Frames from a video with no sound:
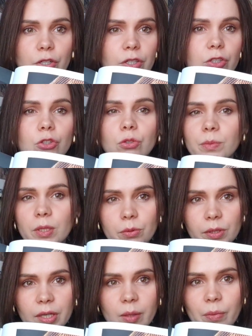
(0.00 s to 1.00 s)

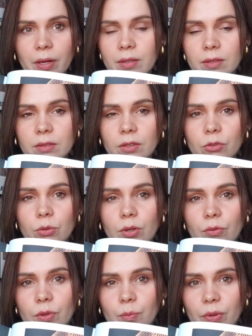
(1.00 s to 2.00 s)
geometrical pattern that you
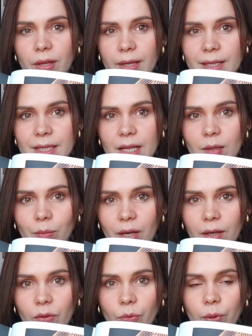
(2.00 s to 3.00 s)
can replace
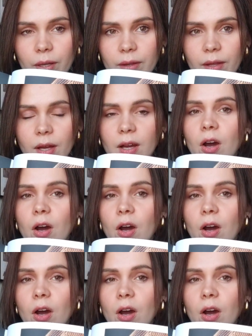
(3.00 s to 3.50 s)
alpacas with.